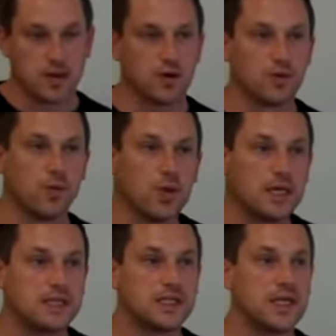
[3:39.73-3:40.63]
You're
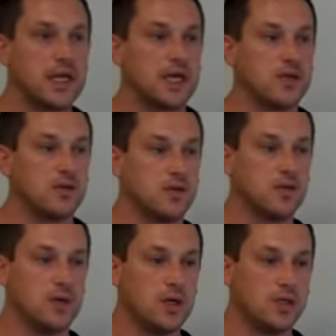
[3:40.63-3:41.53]
really seeking
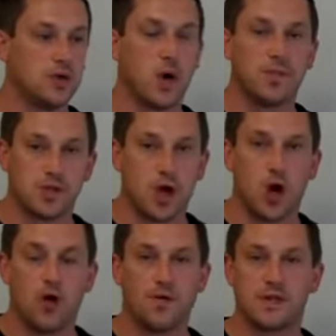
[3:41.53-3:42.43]
to
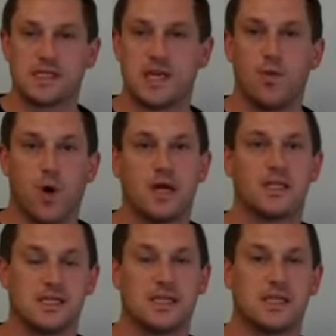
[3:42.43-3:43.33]
observe and see what
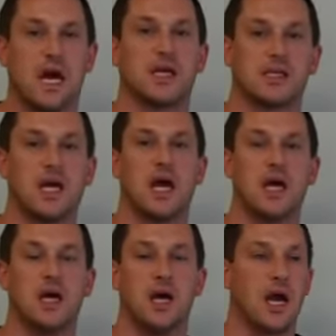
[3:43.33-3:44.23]
does the text
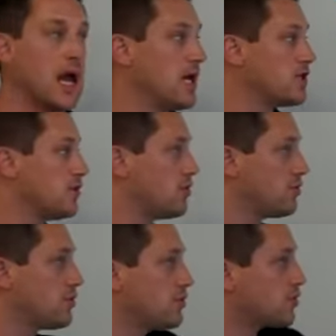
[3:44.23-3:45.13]
say, and
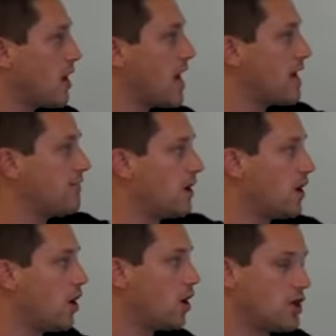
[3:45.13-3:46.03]
to try
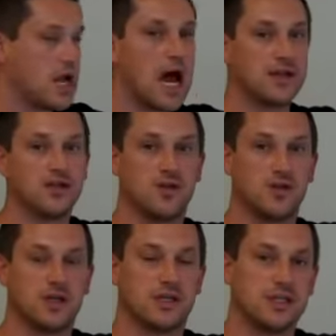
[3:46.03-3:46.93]
very hard not to
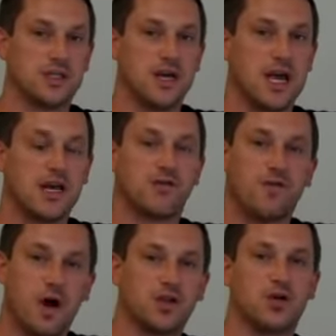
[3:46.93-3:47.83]
do this. It's
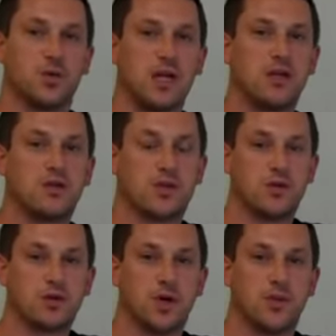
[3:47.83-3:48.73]
fun to read
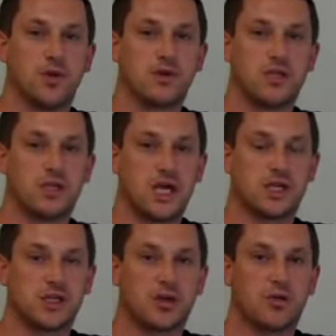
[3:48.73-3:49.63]
through some of those
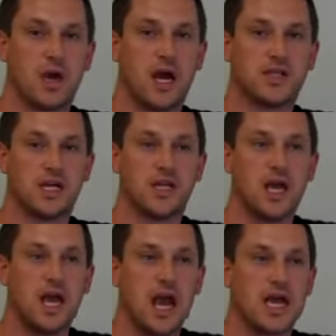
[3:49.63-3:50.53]
discussion threads
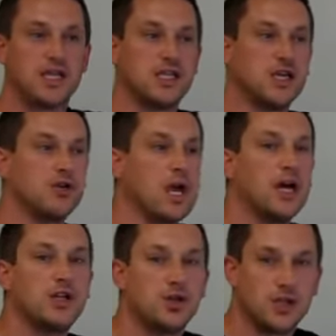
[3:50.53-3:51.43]
and see you
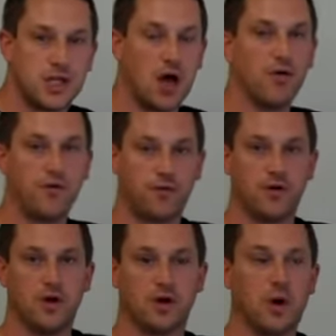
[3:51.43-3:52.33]
catch yourself
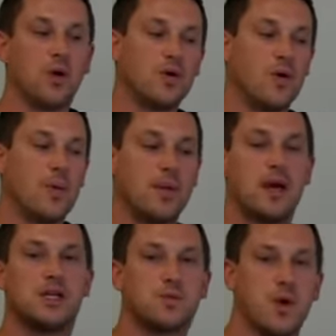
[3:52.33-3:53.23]
going, oh, maybe
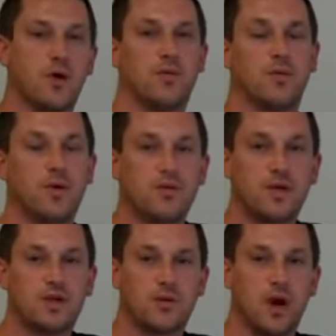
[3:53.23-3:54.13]
I just moved
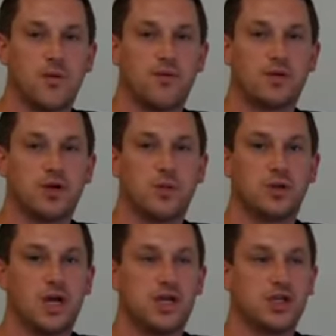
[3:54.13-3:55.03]
into the realm of
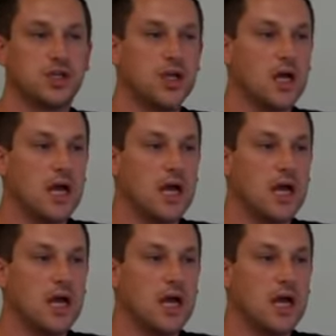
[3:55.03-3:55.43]
interpretation.